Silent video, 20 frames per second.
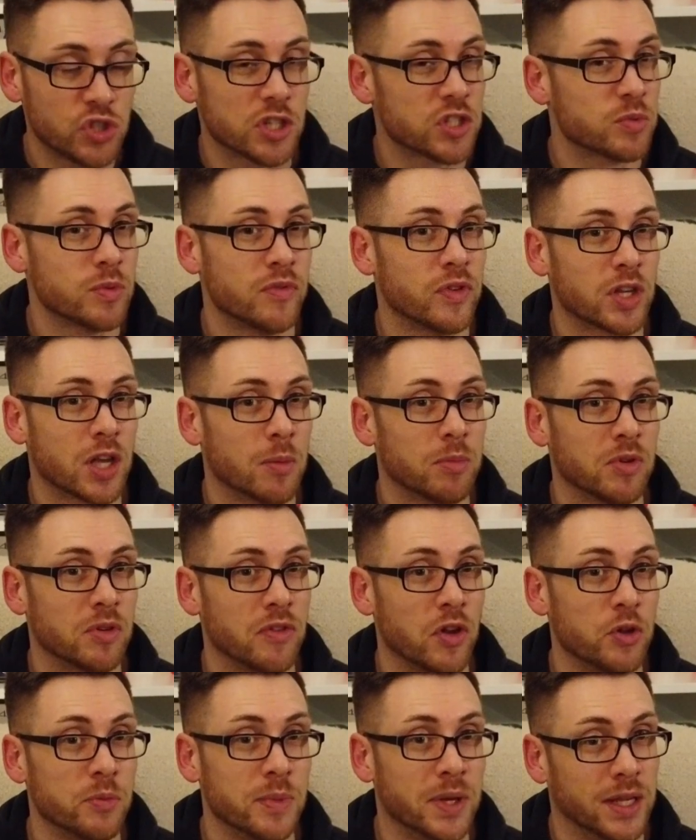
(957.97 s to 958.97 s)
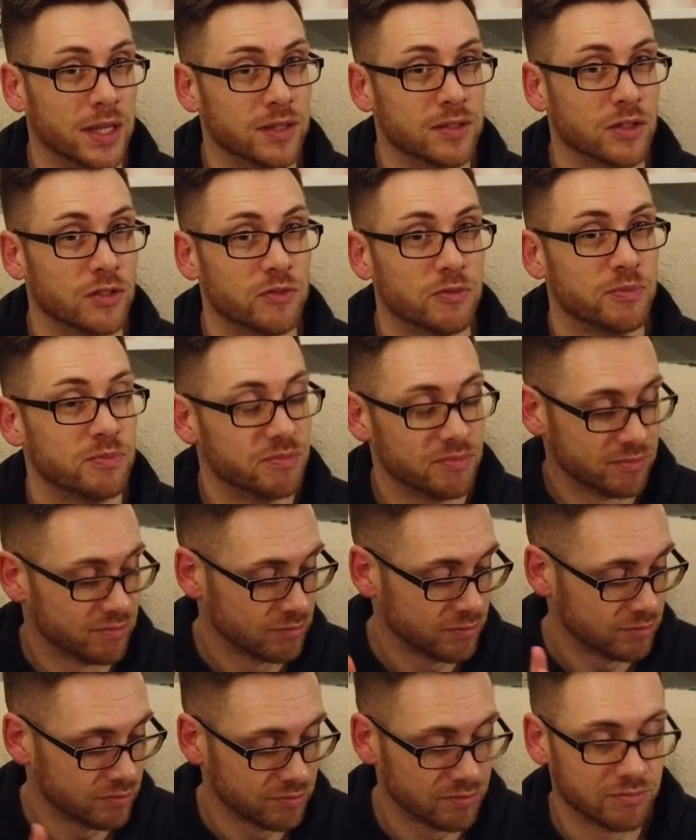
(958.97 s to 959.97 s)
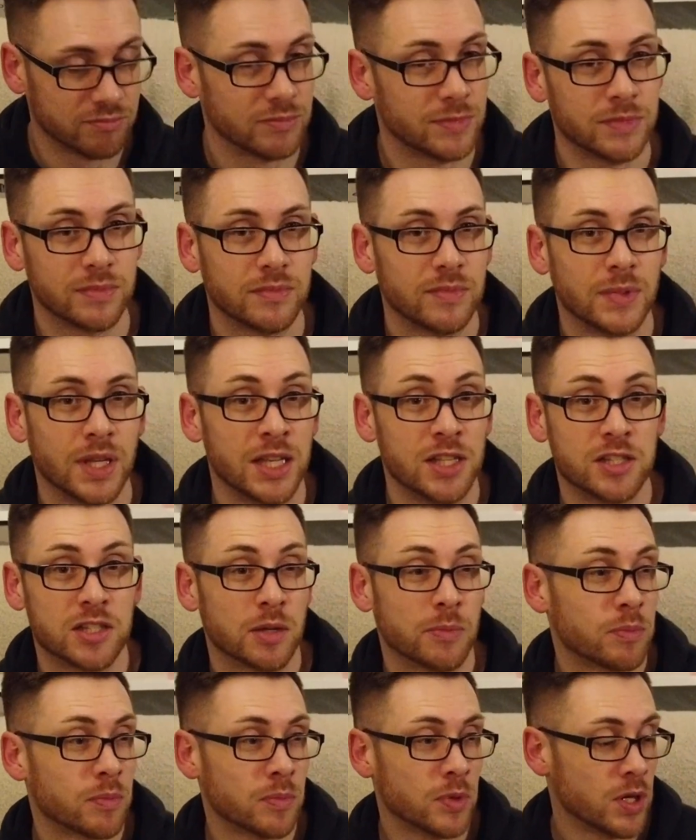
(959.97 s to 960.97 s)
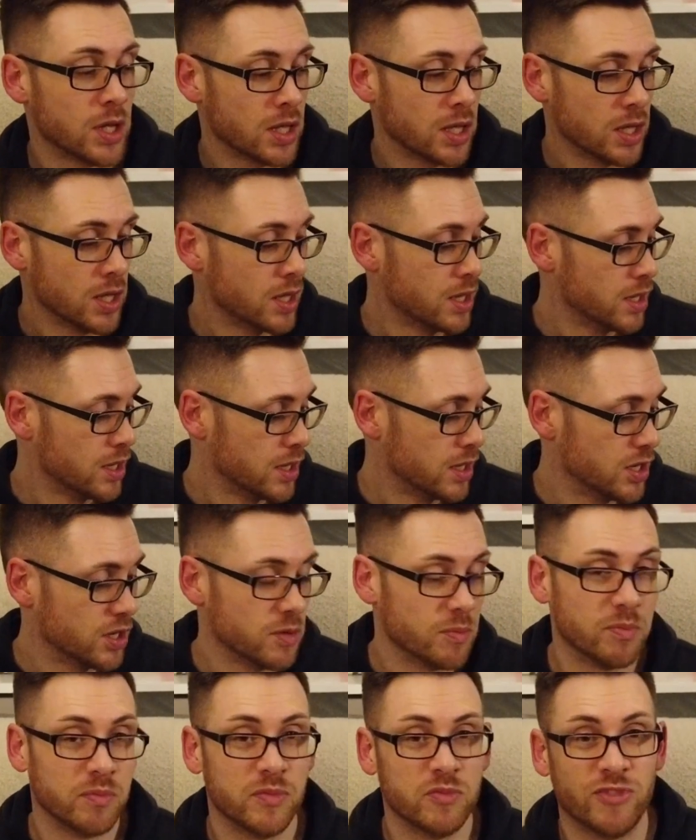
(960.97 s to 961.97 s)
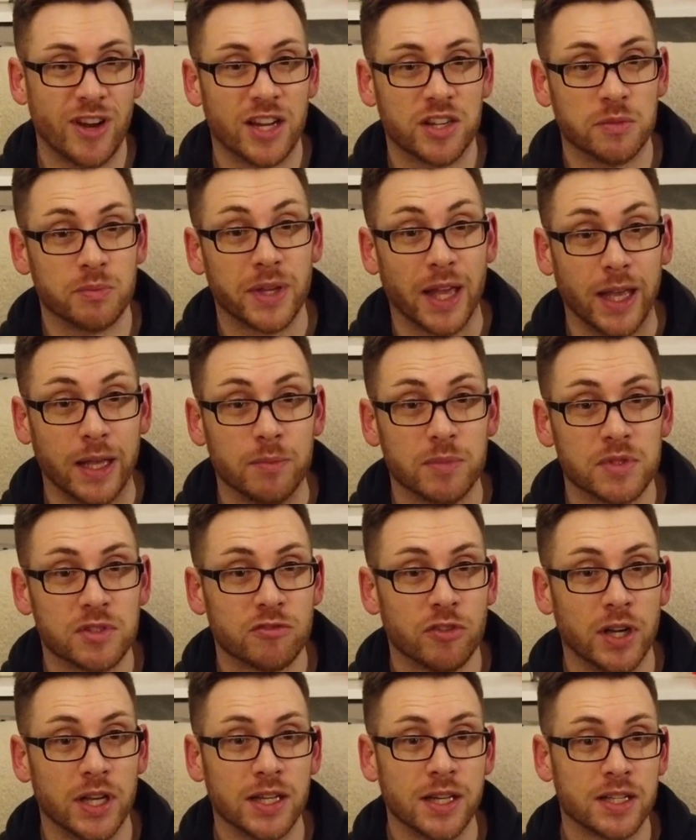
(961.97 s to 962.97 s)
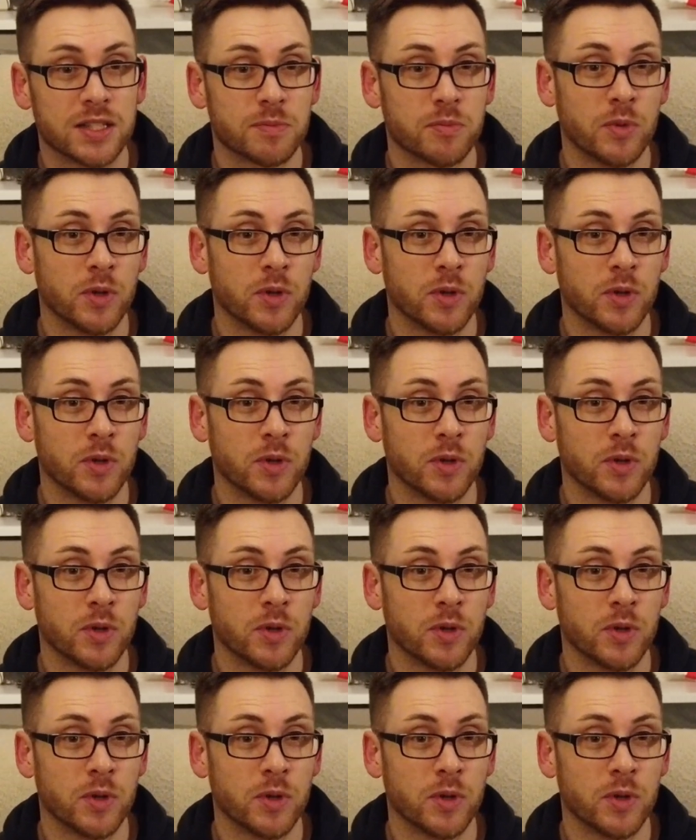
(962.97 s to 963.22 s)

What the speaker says: or Wednesday at this point, right? Just with a couple of openings of random games, right? Let's